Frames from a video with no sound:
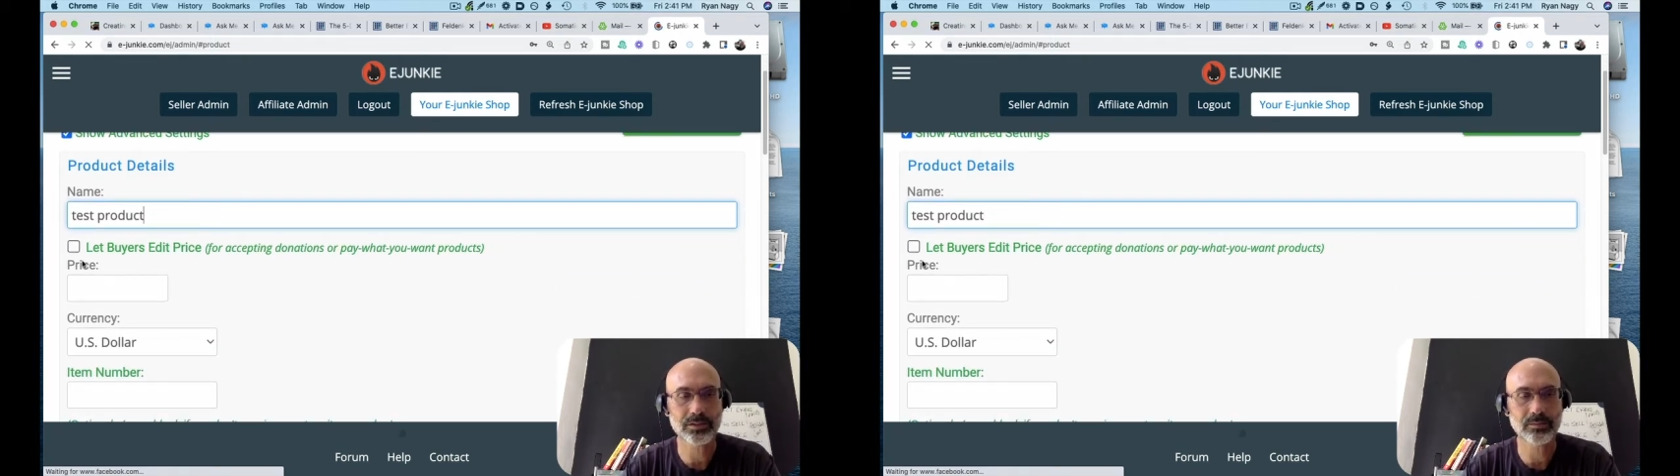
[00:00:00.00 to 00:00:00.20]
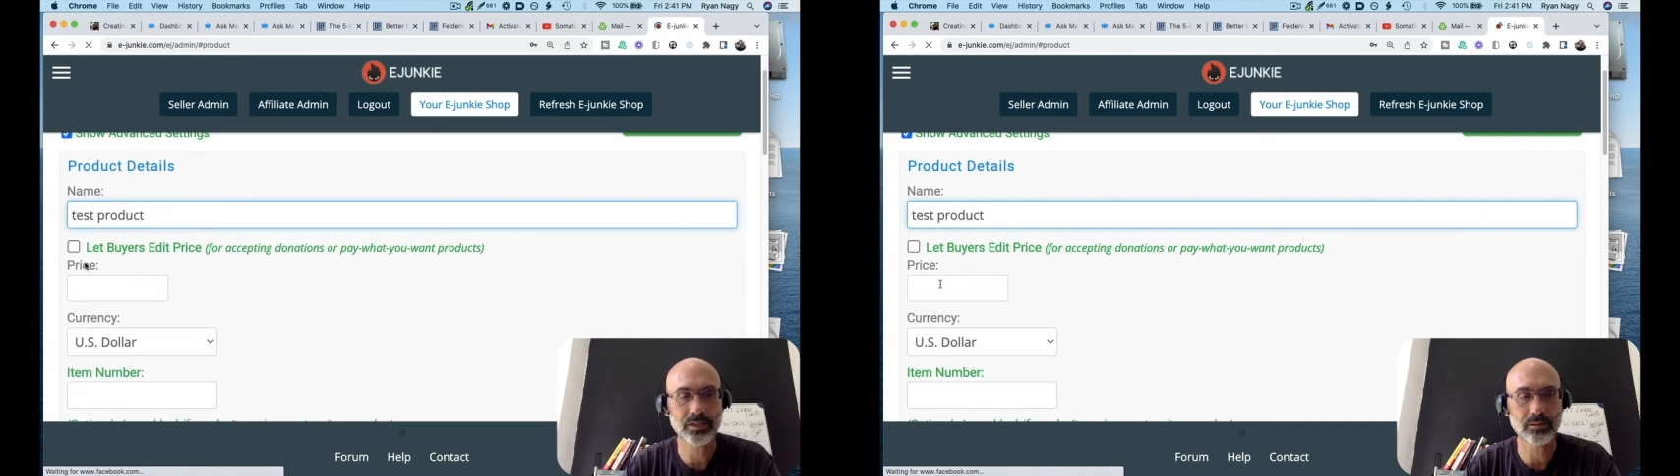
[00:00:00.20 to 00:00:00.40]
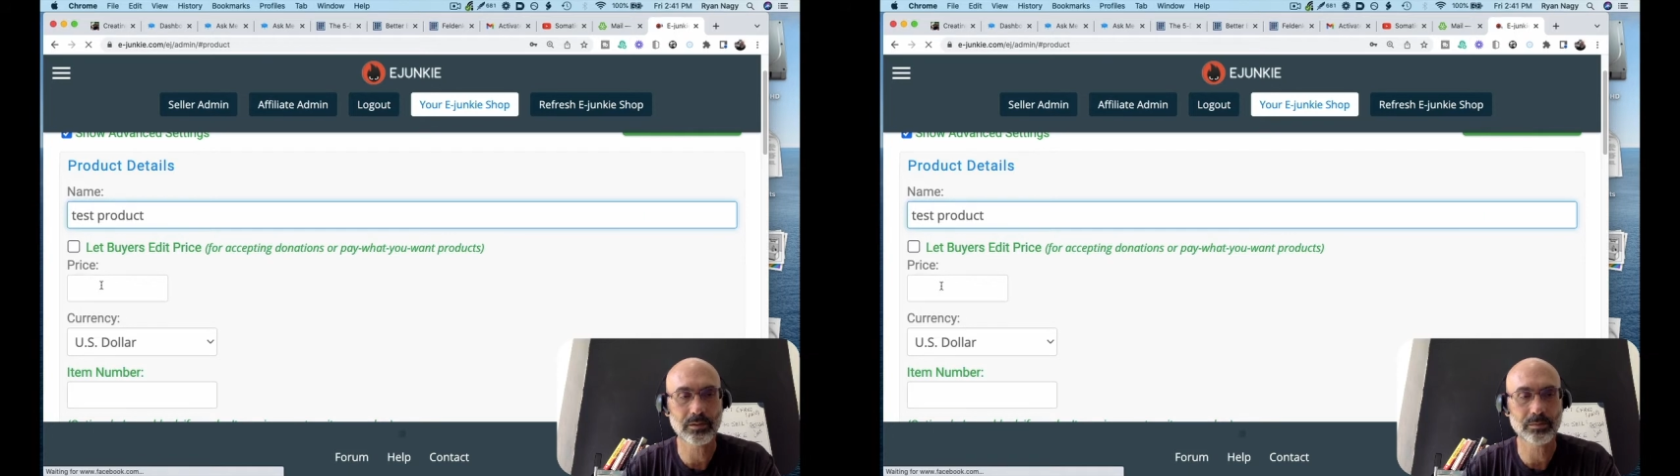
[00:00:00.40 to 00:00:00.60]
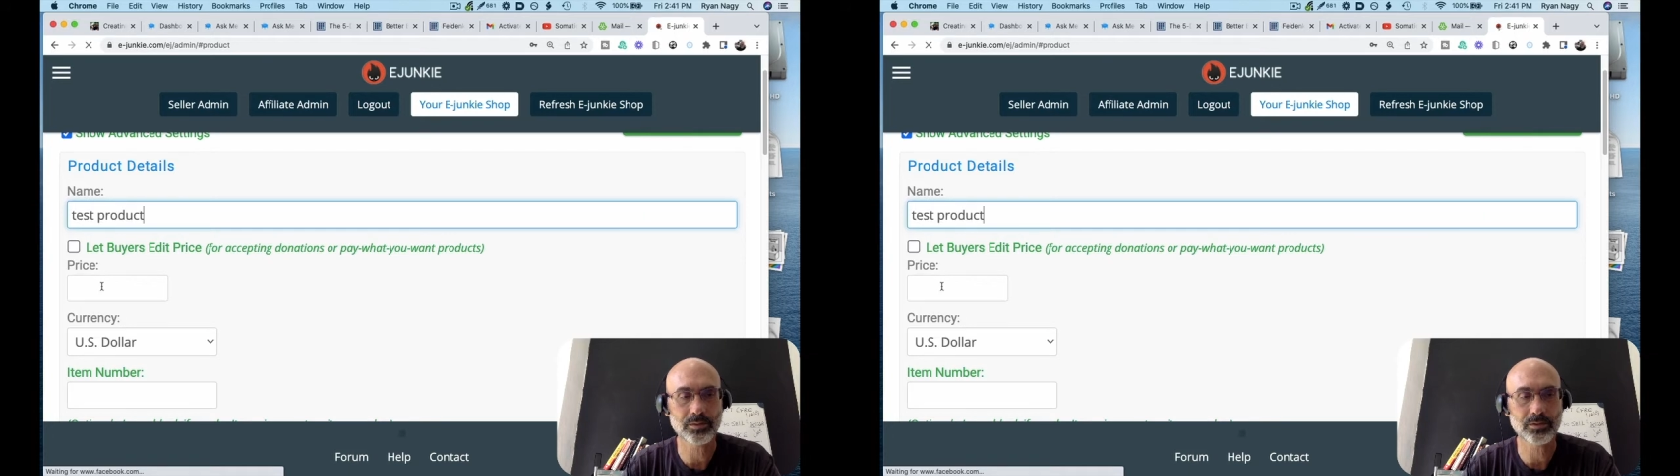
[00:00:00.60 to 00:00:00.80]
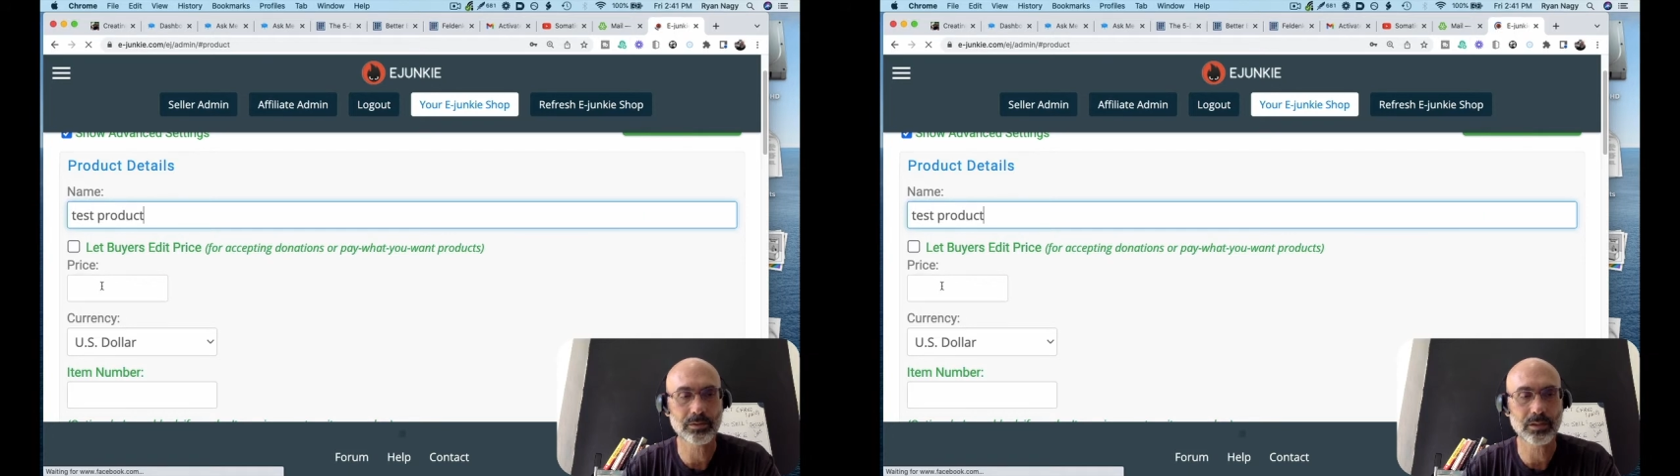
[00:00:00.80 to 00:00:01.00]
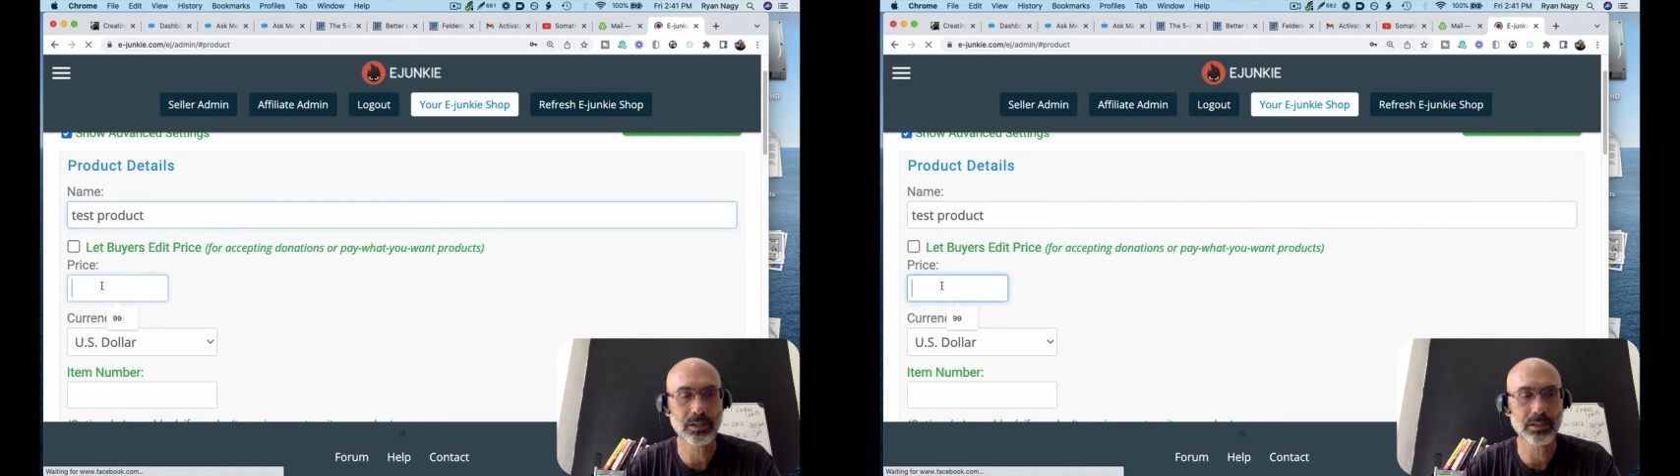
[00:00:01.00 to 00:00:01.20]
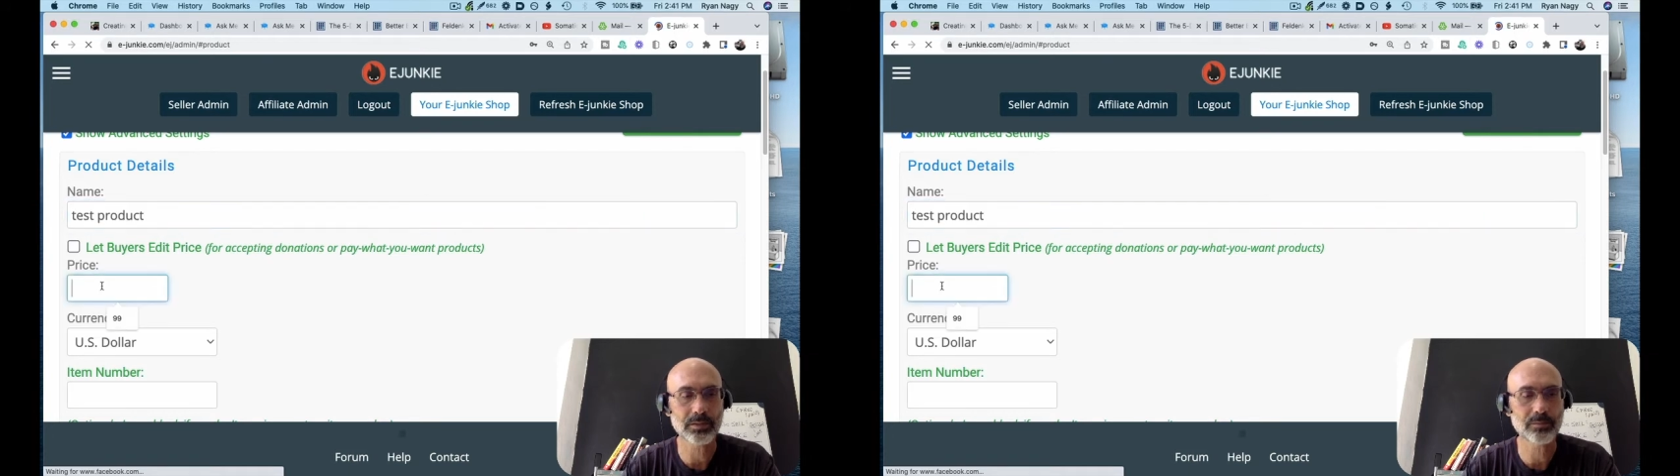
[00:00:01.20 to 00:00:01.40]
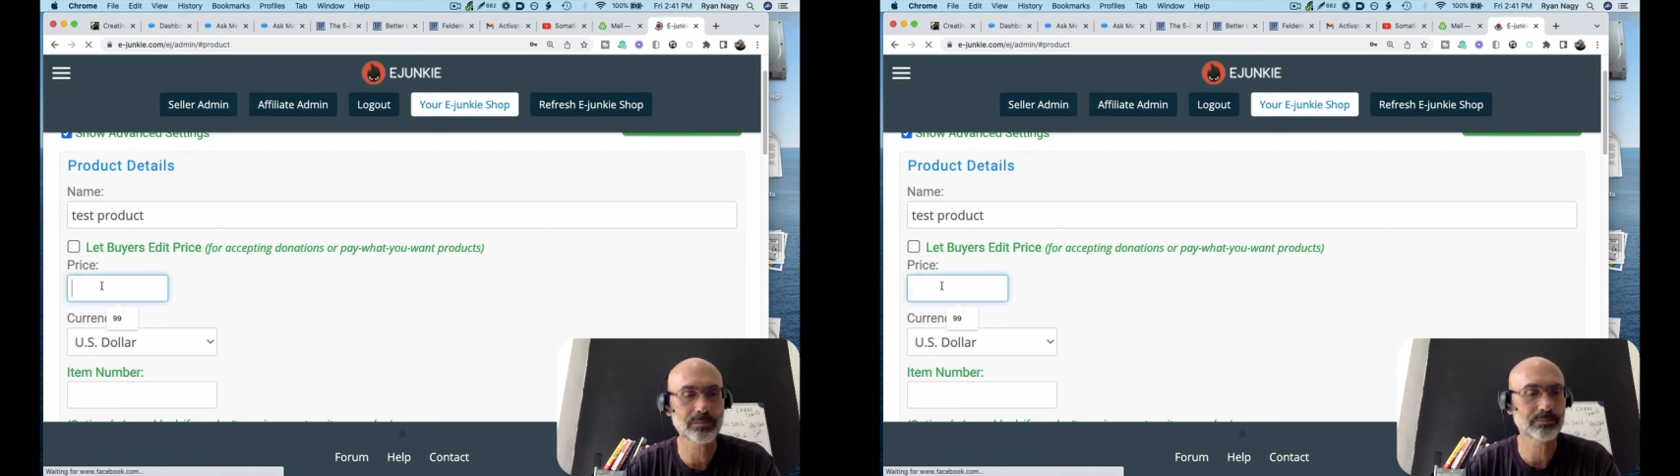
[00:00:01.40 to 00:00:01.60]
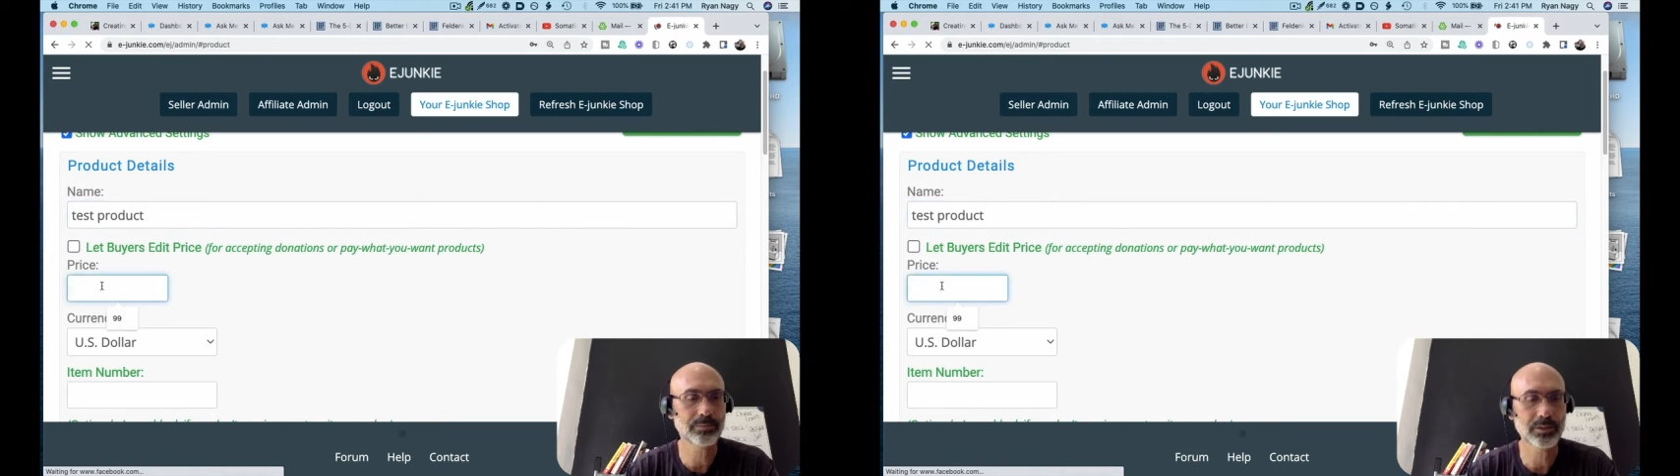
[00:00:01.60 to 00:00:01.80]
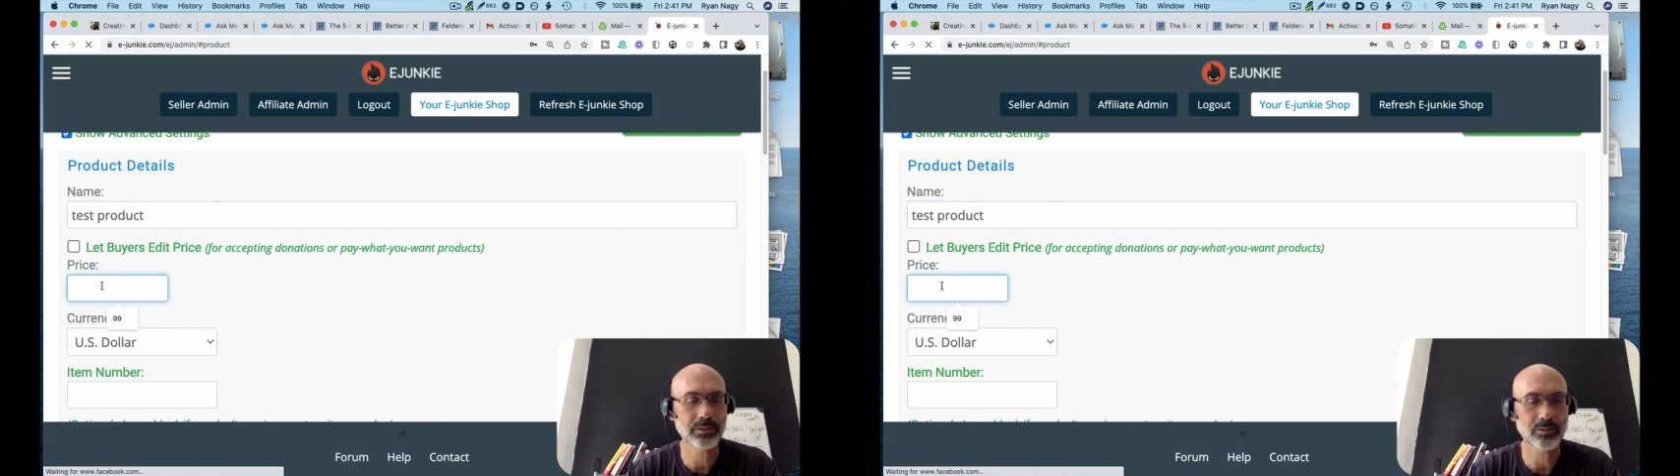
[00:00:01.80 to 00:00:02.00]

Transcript: to be able to put in